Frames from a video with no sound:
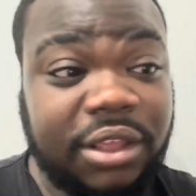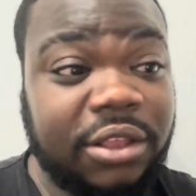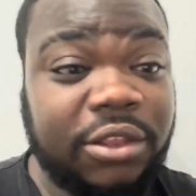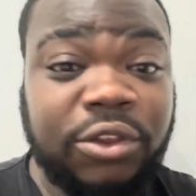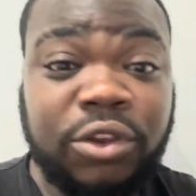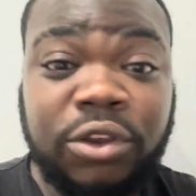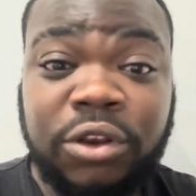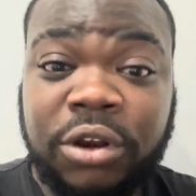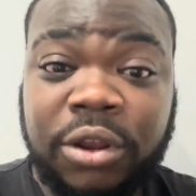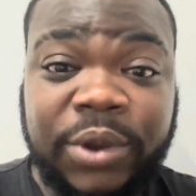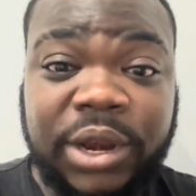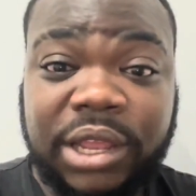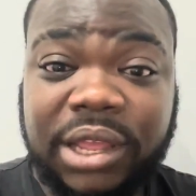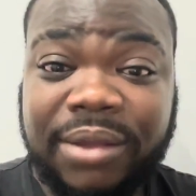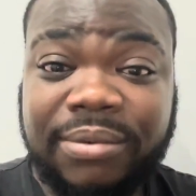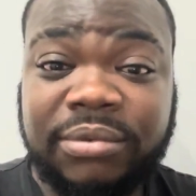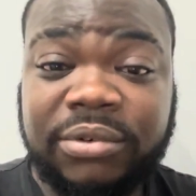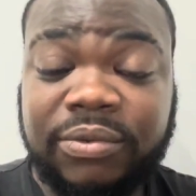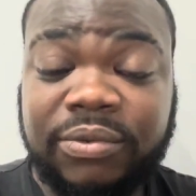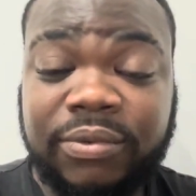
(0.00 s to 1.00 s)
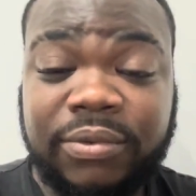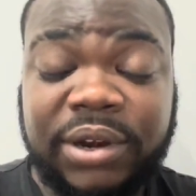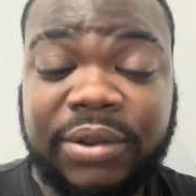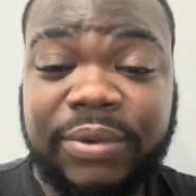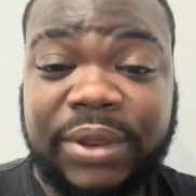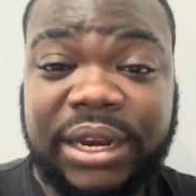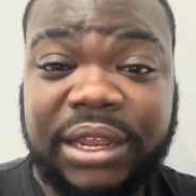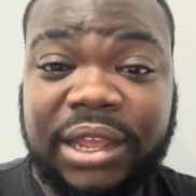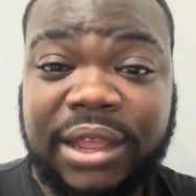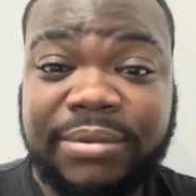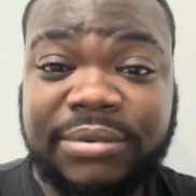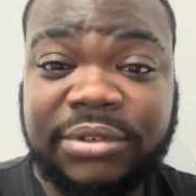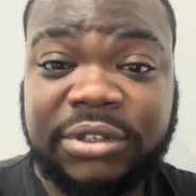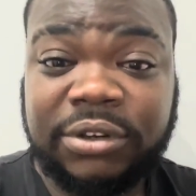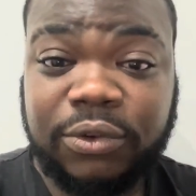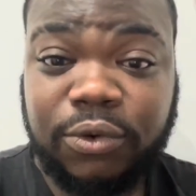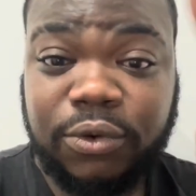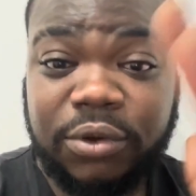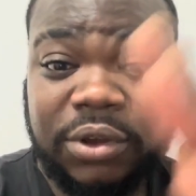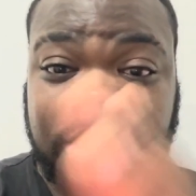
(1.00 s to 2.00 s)
You lot, when it comes to
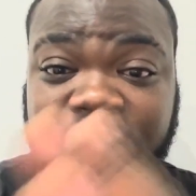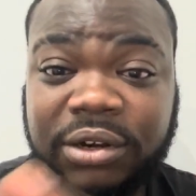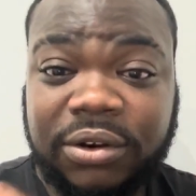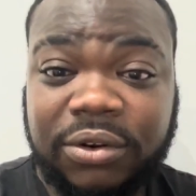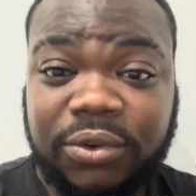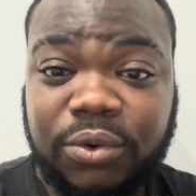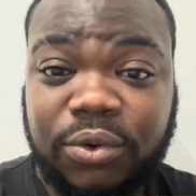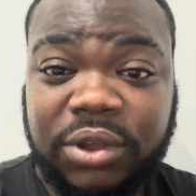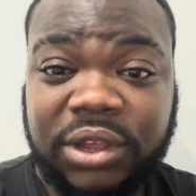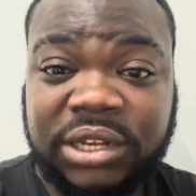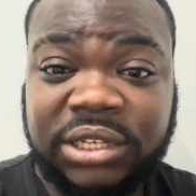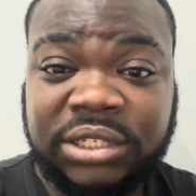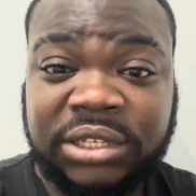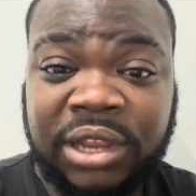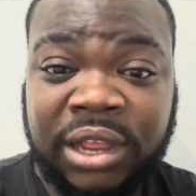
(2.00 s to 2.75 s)
organs